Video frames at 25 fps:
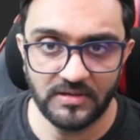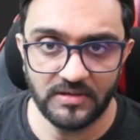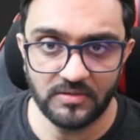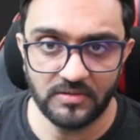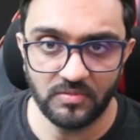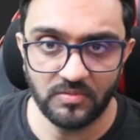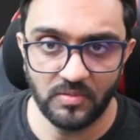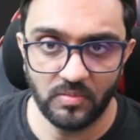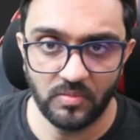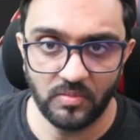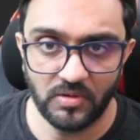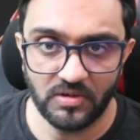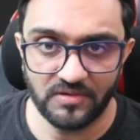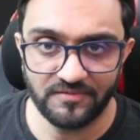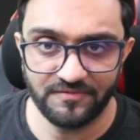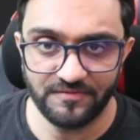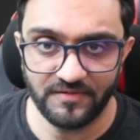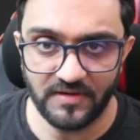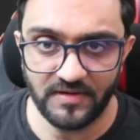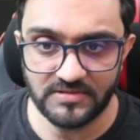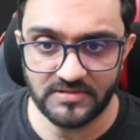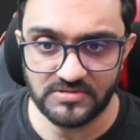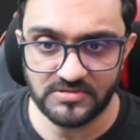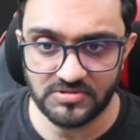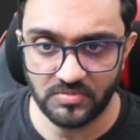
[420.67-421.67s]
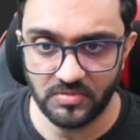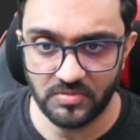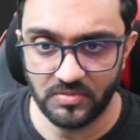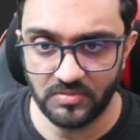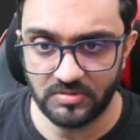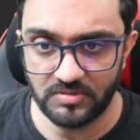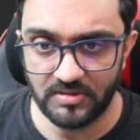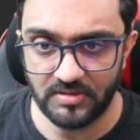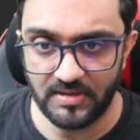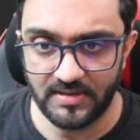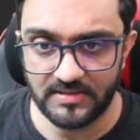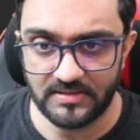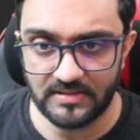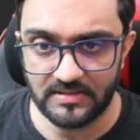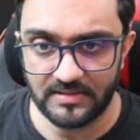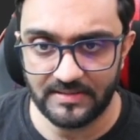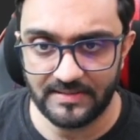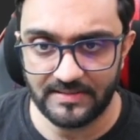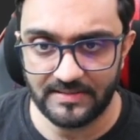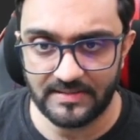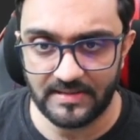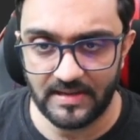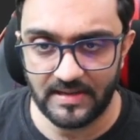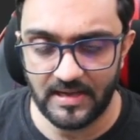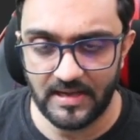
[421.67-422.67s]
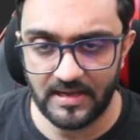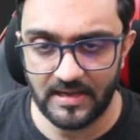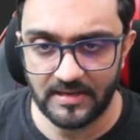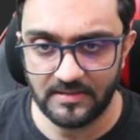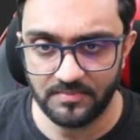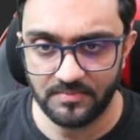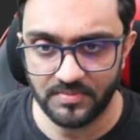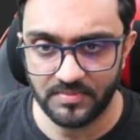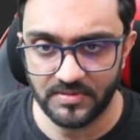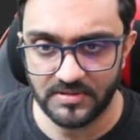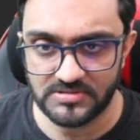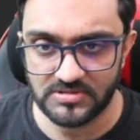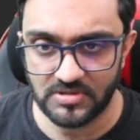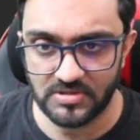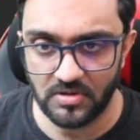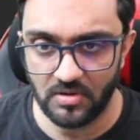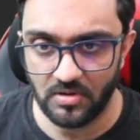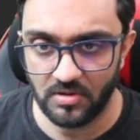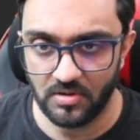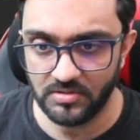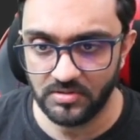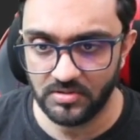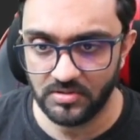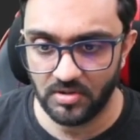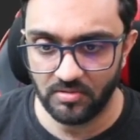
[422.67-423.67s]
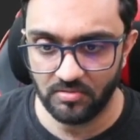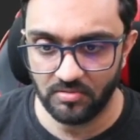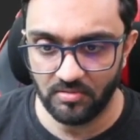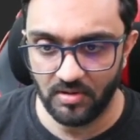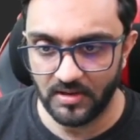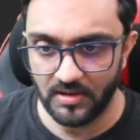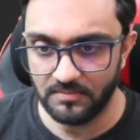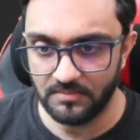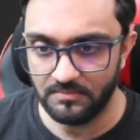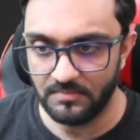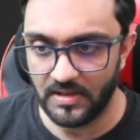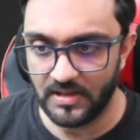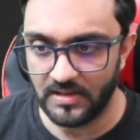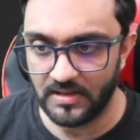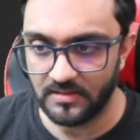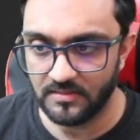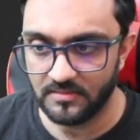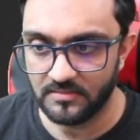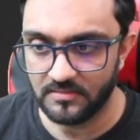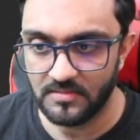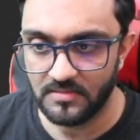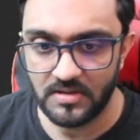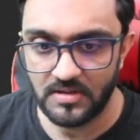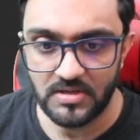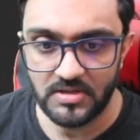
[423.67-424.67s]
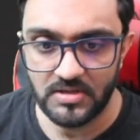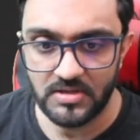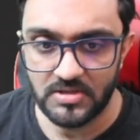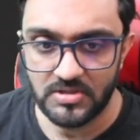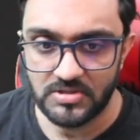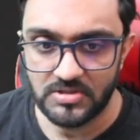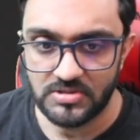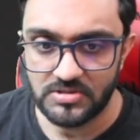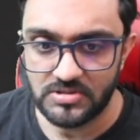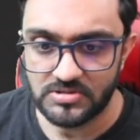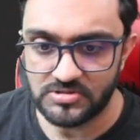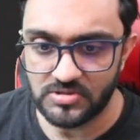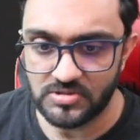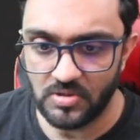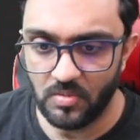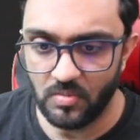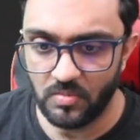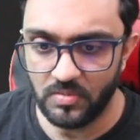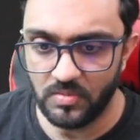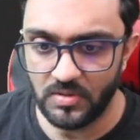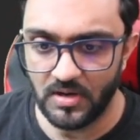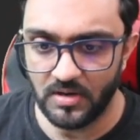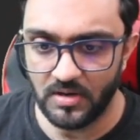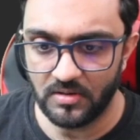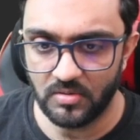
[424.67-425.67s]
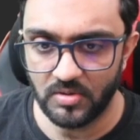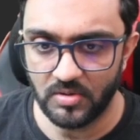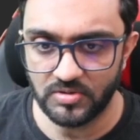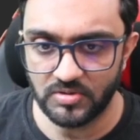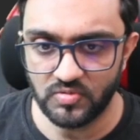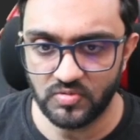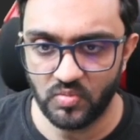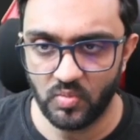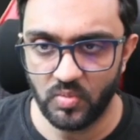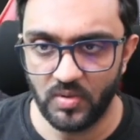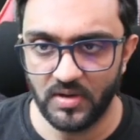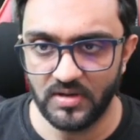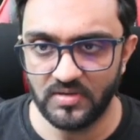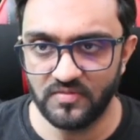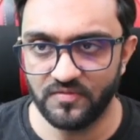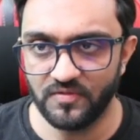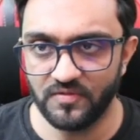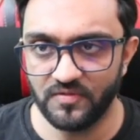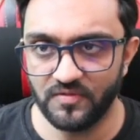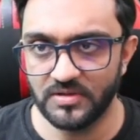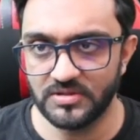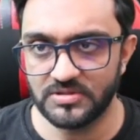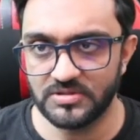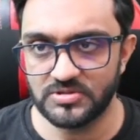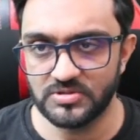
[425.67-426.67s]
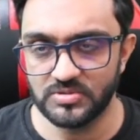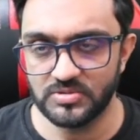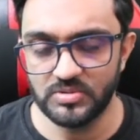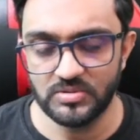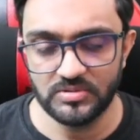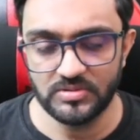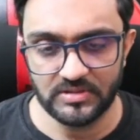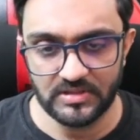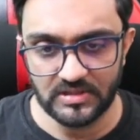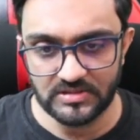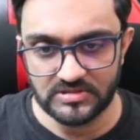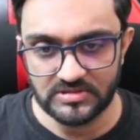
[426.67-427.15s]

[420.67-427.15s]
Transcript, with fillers: it will work fine so we'll right click and press on run main so we are going to wait for it to get